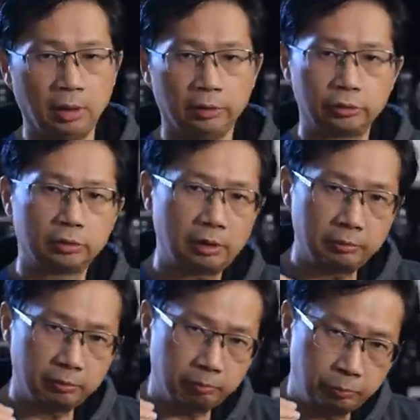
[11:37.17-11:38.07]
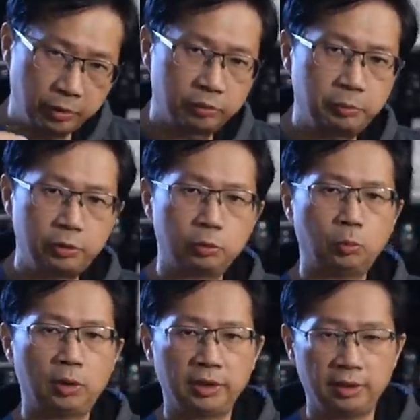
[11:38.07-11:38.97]
So that brings me to
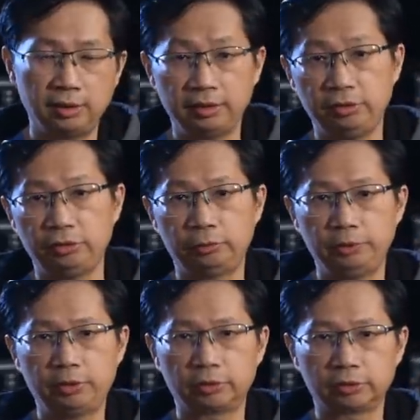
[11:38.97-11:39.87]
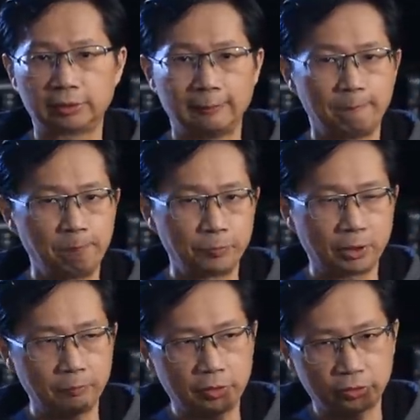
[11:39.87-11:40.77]
why I like these speakers. Now,
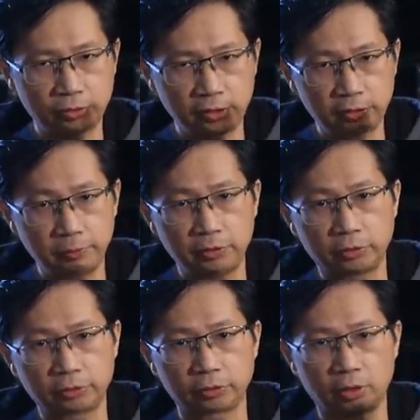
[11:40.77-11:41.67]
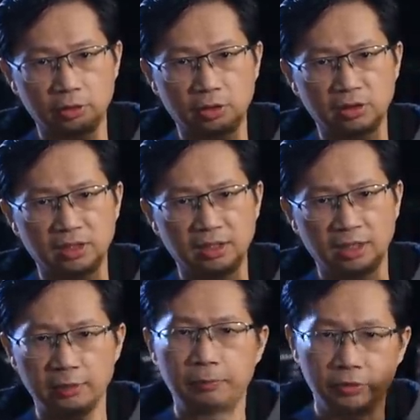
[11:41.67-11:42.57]
because these speakers are not
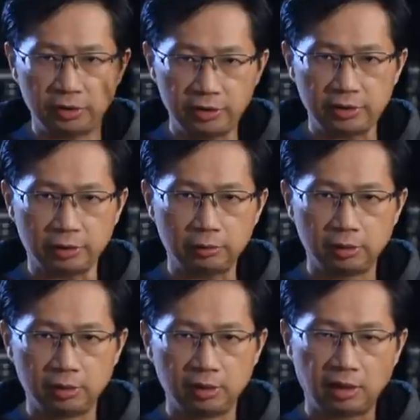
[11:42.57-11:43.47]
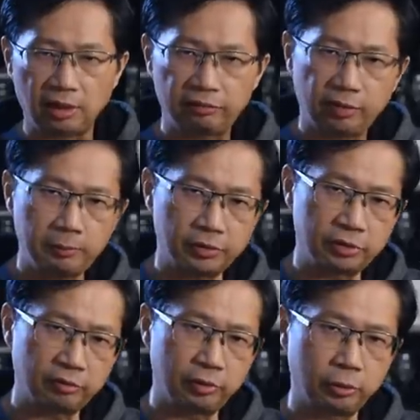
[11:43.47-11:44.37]
hyper-detailed, I find
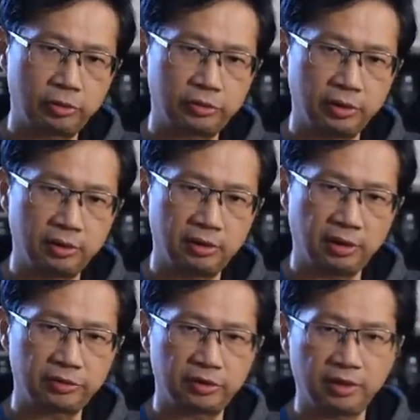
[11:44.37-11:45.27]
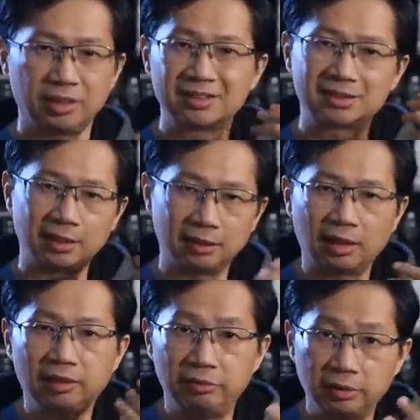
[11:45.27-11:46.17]
myself noticing less the
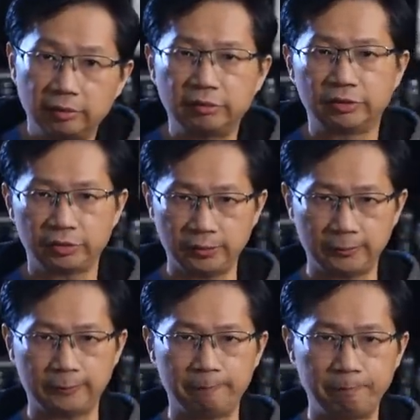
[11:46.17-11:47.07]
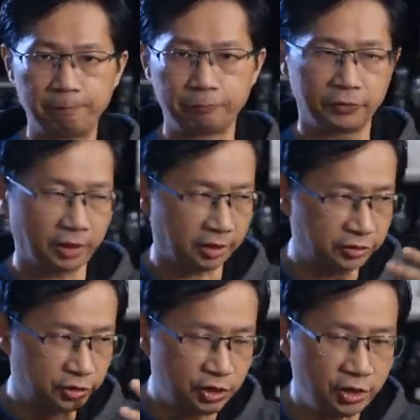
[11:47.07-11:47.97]
saliva of the singer, the
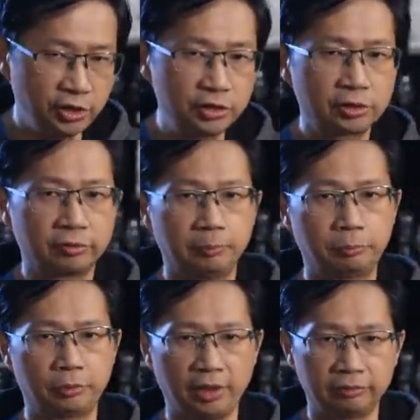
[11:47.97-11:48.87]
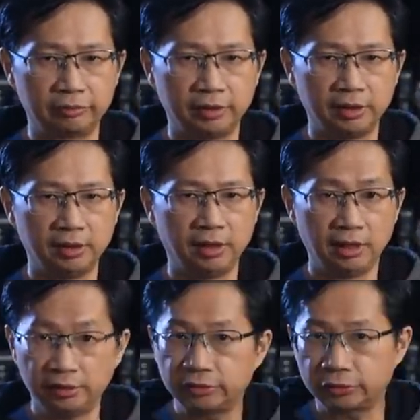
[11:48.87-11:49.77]
exchange of the breath.
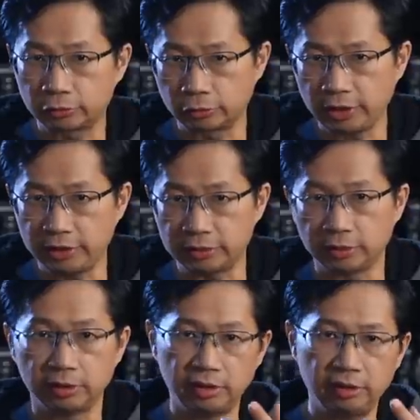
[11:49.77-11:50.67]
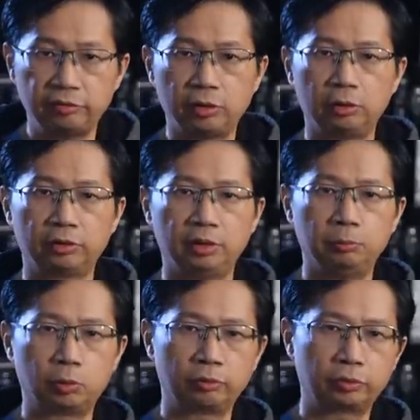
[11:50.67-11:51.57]
And this is great if you're looking
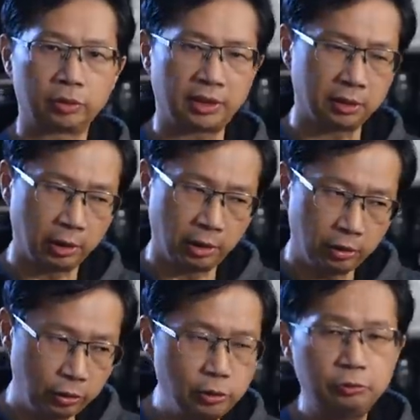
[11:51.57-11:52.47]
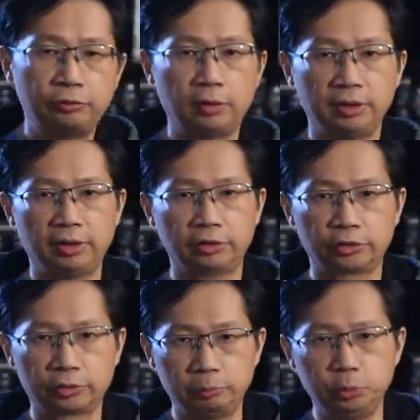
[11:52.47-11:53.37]
more for that euphonic,
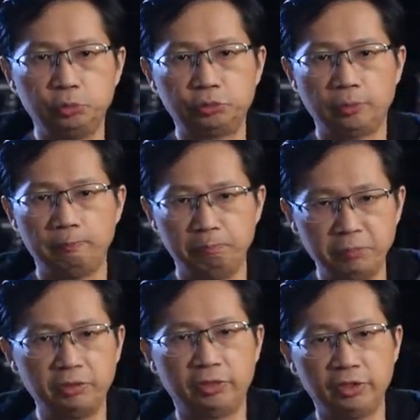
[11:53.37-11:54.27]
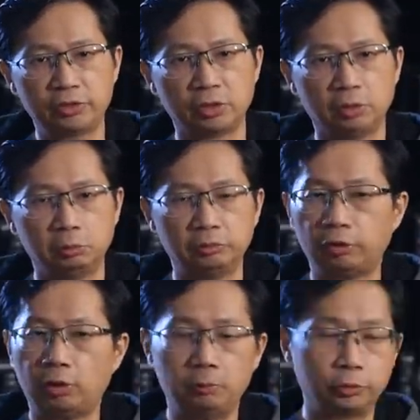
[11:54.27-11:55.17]
smooth mid-range with
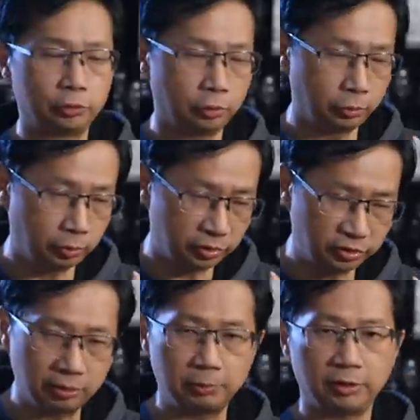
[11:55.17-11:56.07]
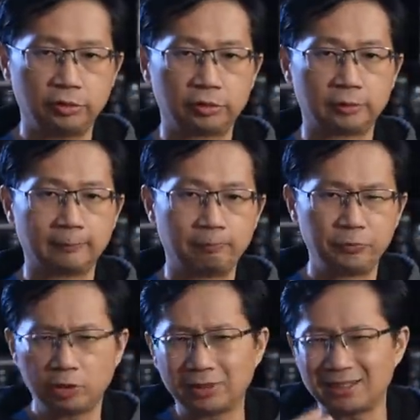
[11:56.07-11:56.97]
almost no sibilance.
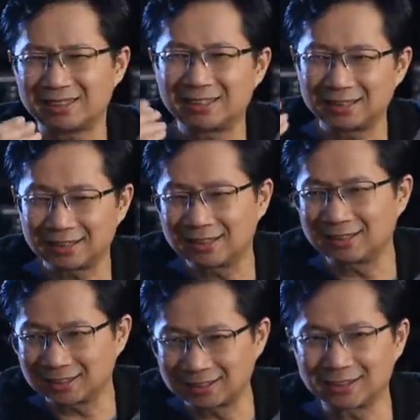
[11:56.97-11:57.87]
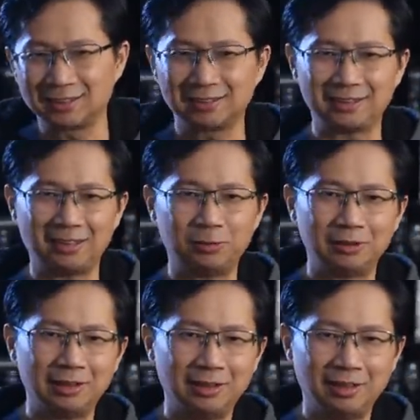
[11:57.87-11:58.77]
You know that sound?
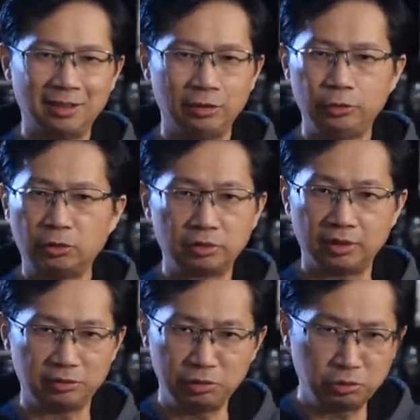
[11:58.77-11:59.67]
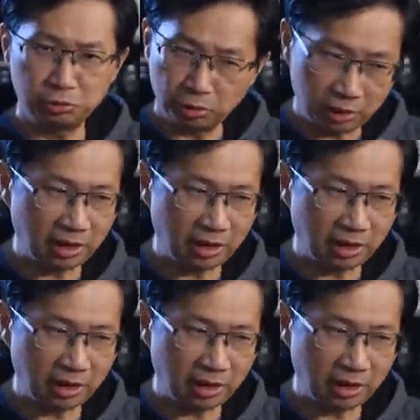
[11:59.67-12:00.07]
You don't, you, you don't